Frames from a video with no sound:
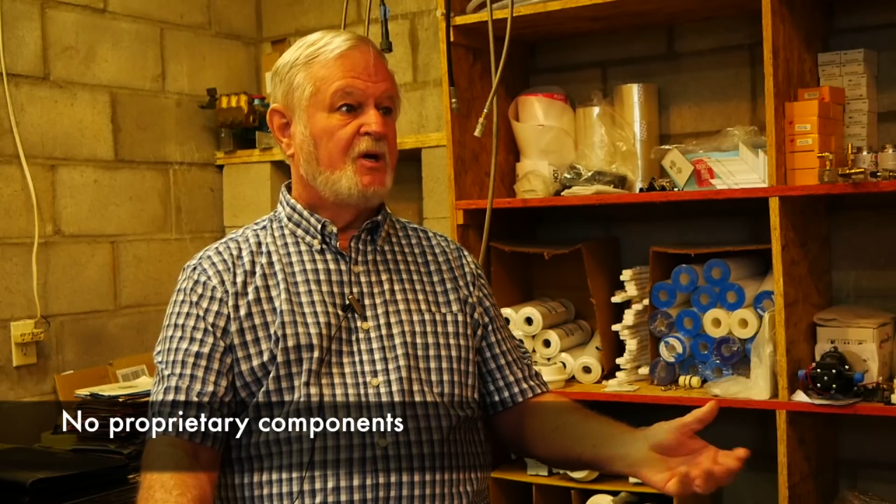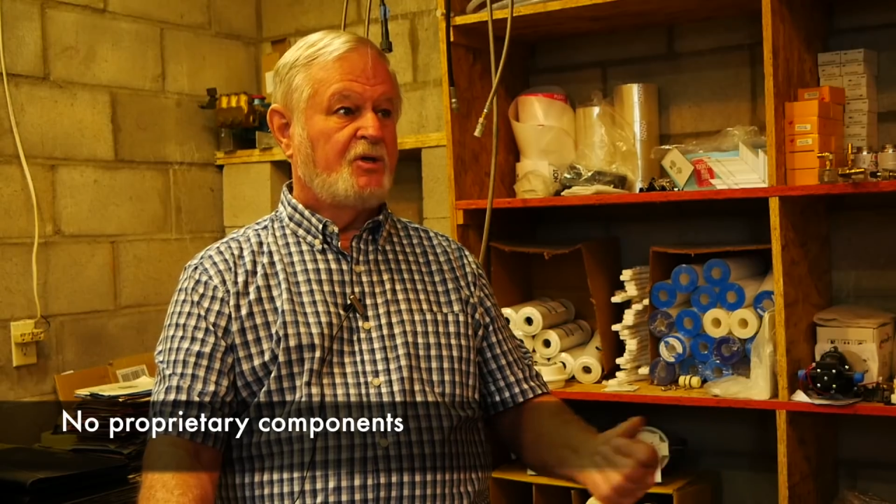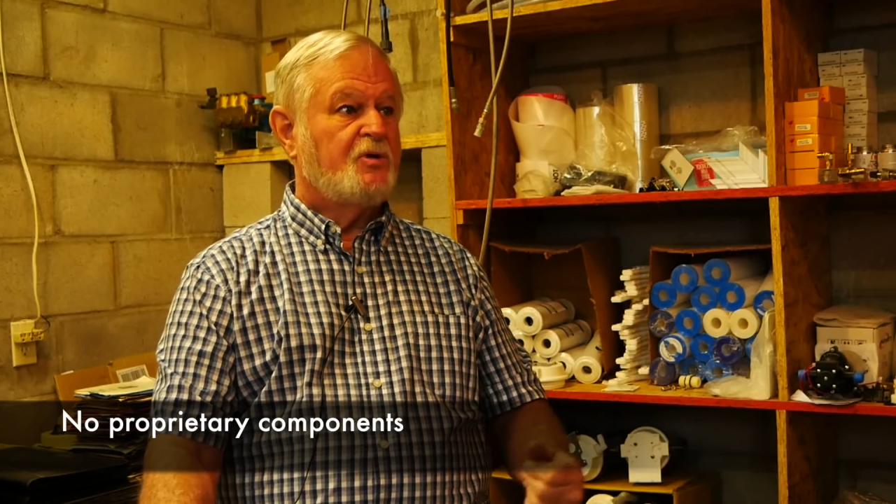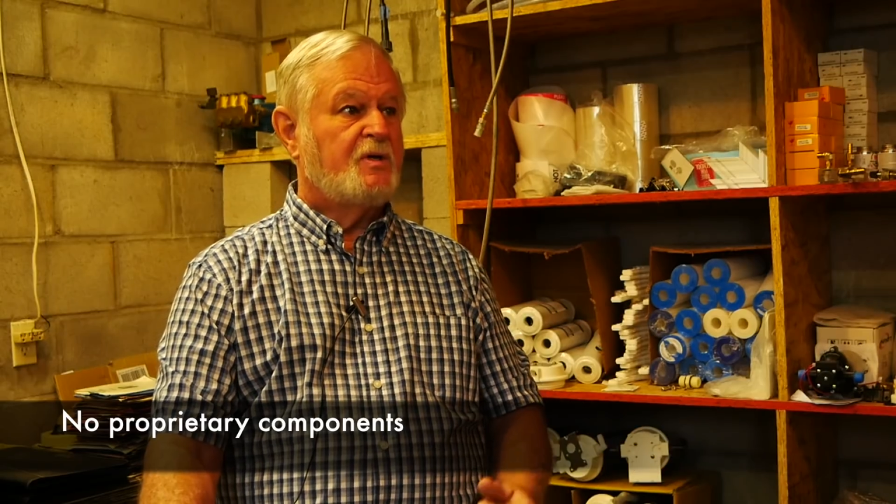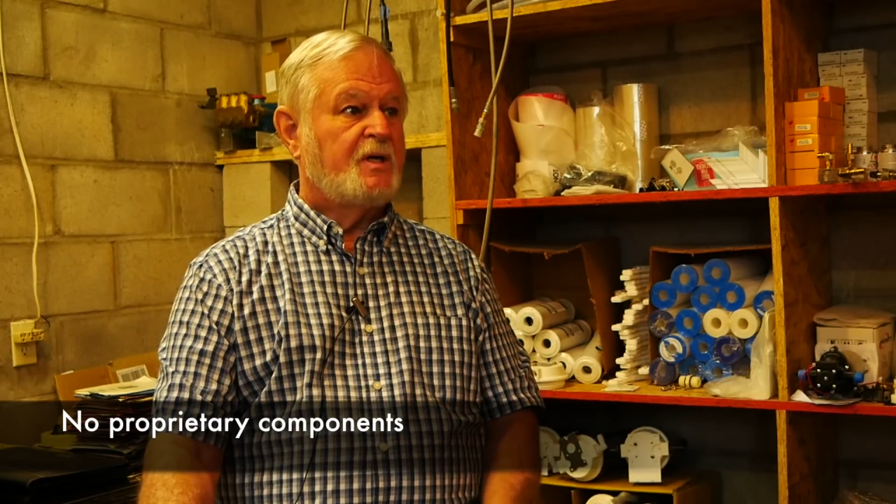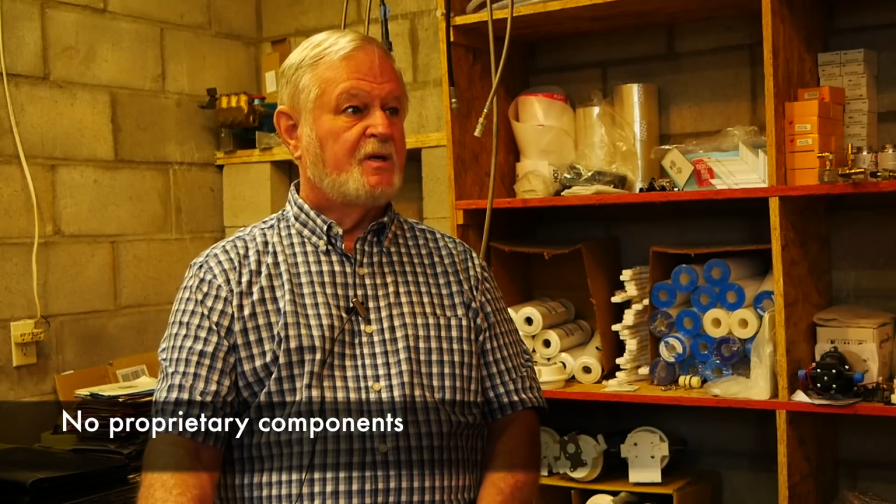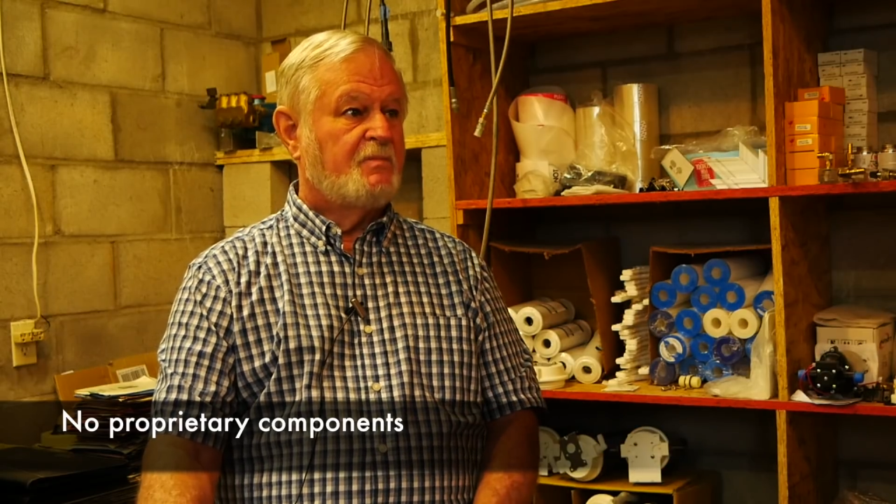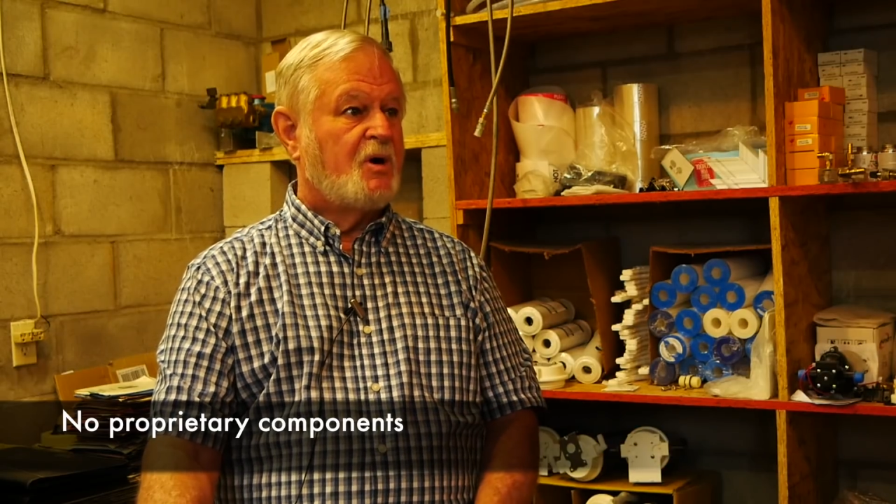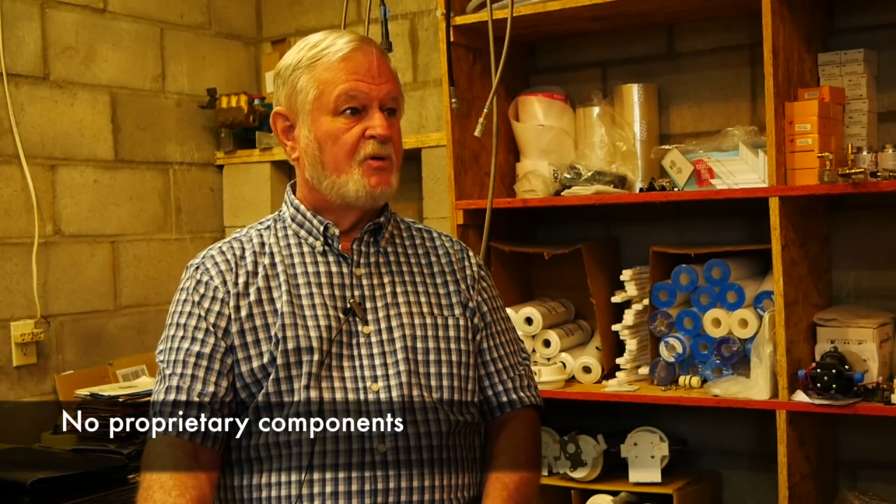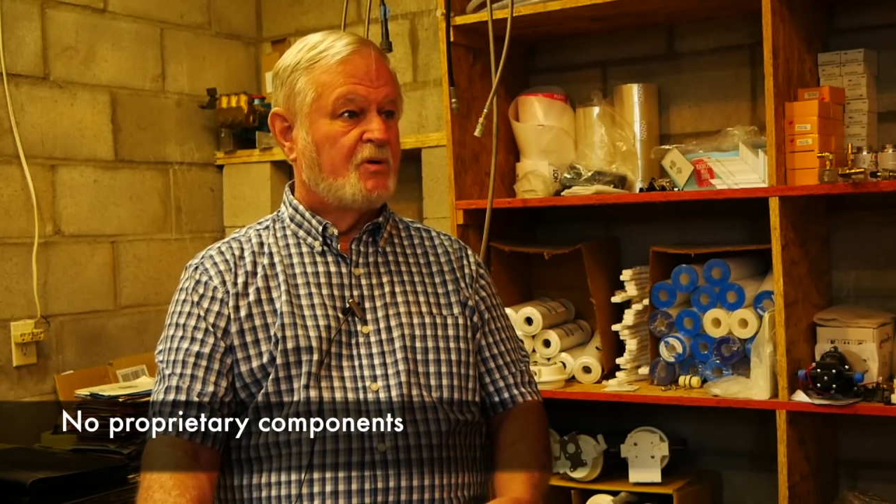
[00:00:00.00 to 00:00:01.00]
you can get a
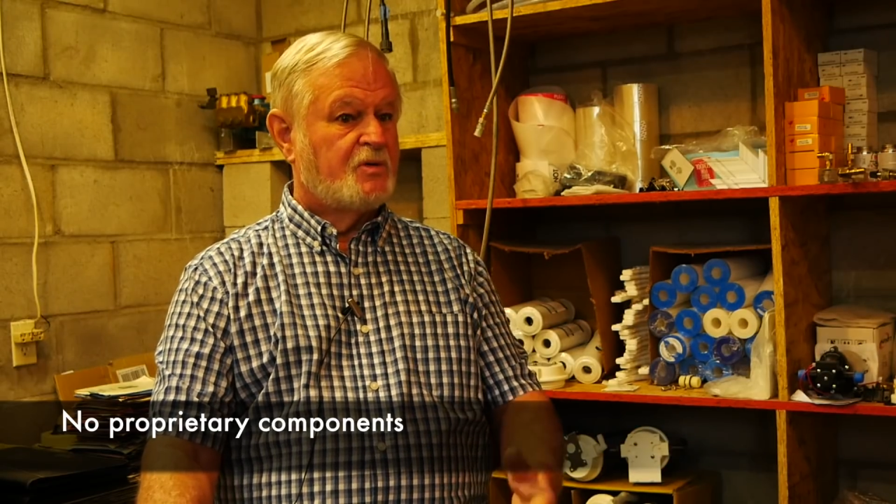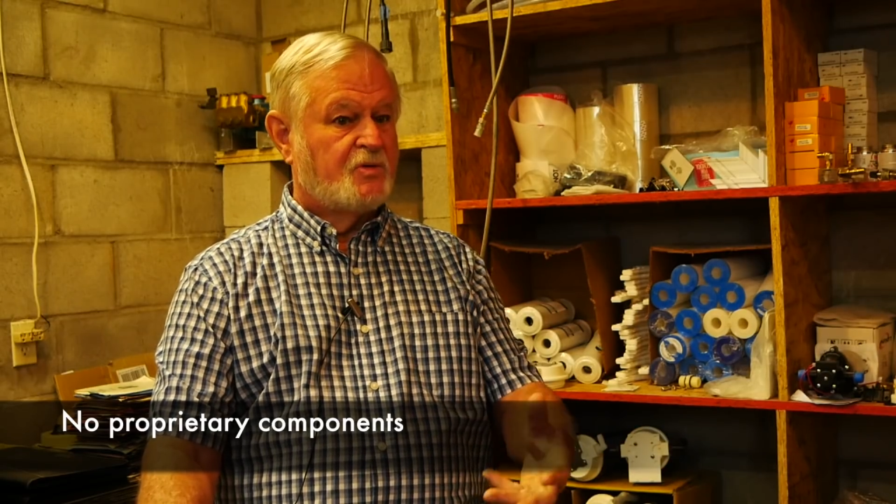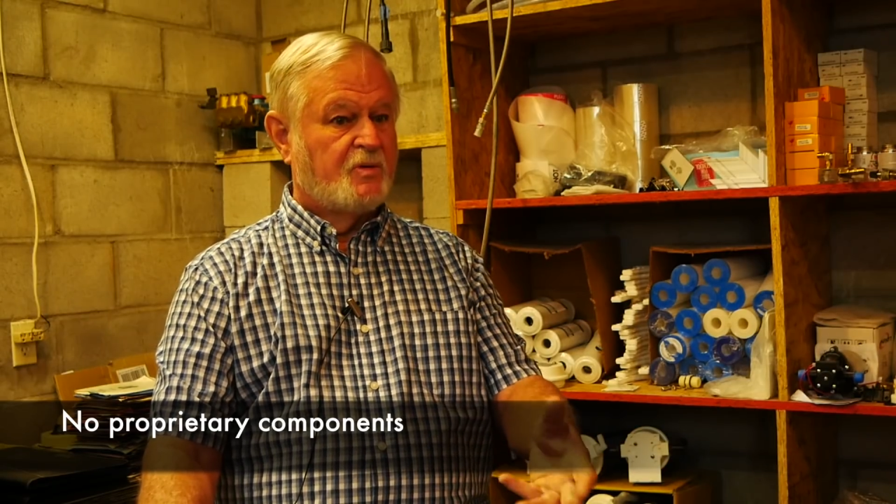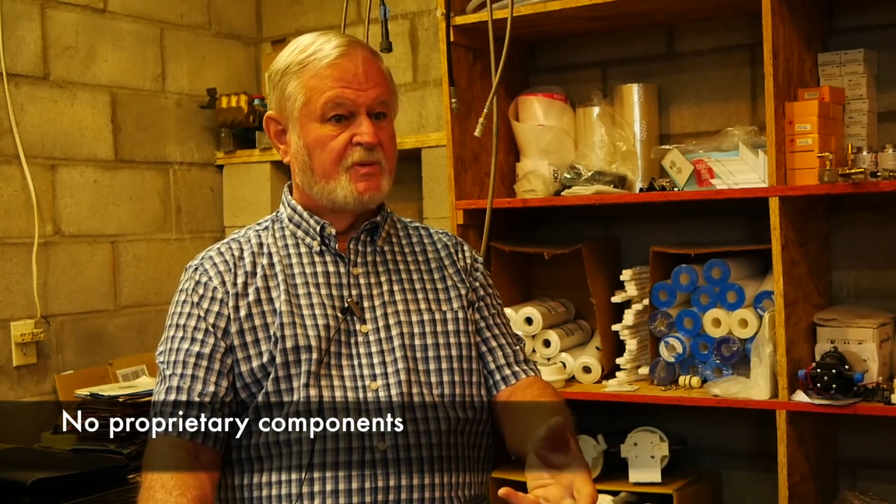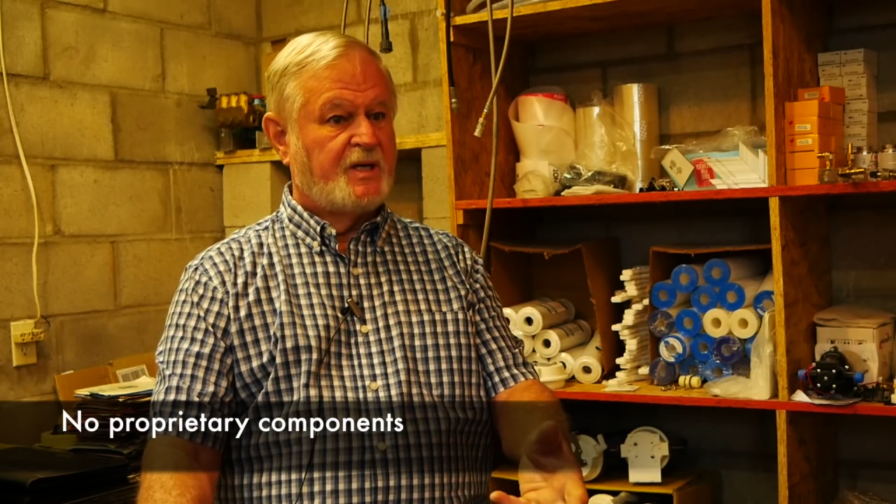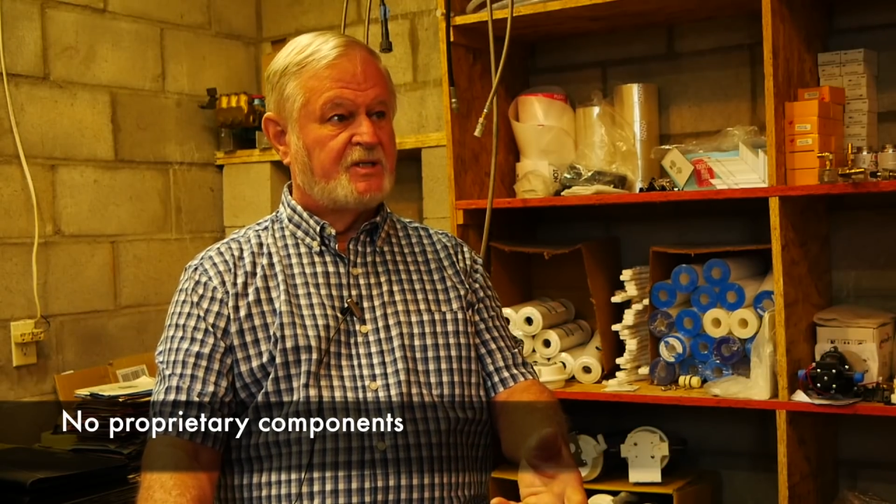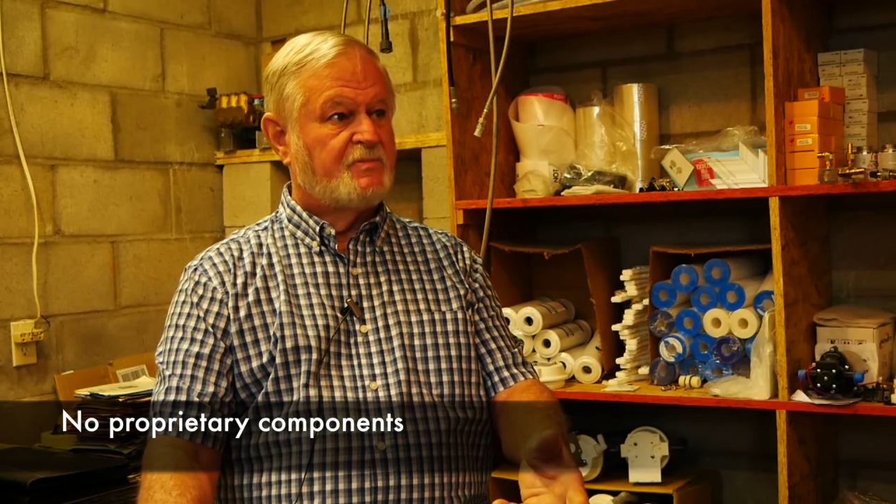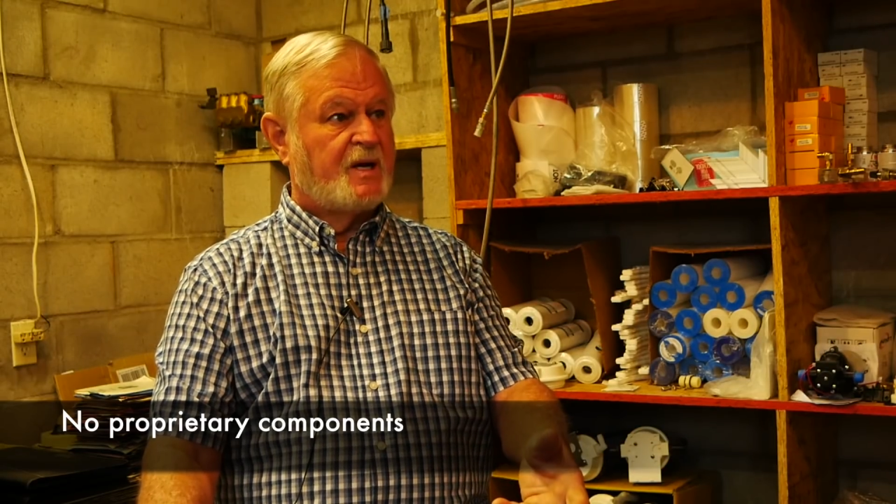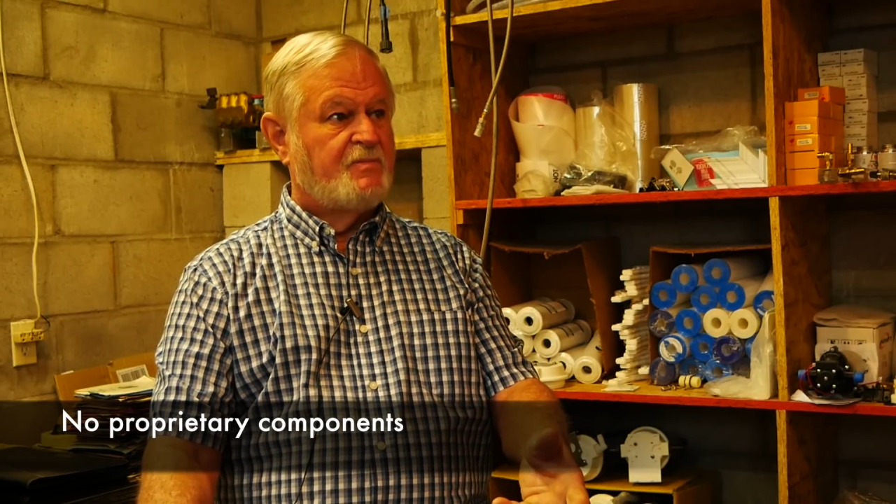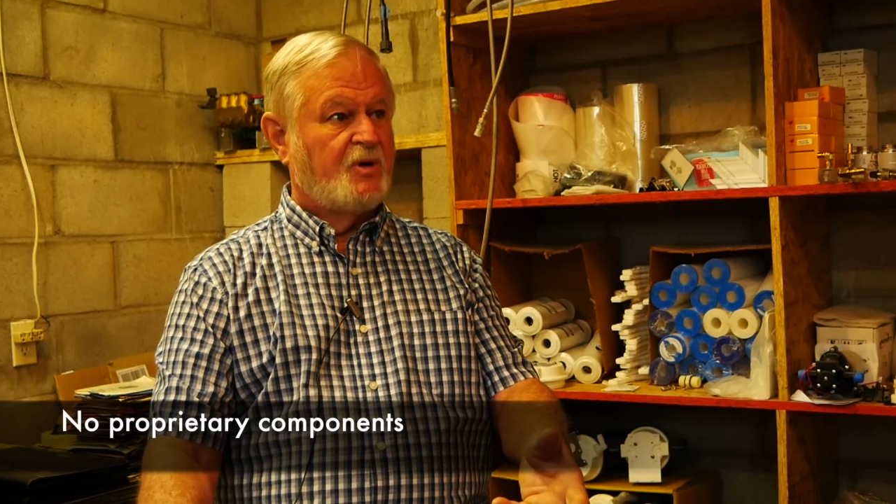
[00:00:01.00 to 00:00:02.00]
motor to replace
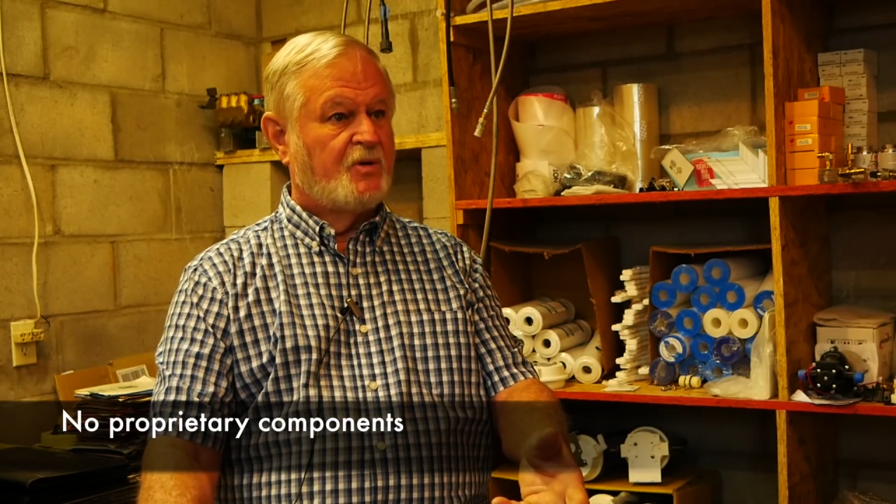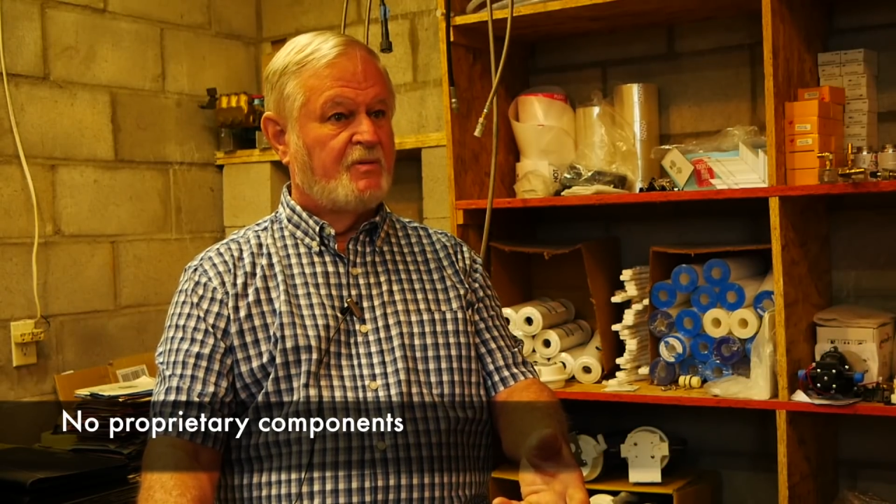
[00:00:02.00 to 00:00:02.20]
my motor.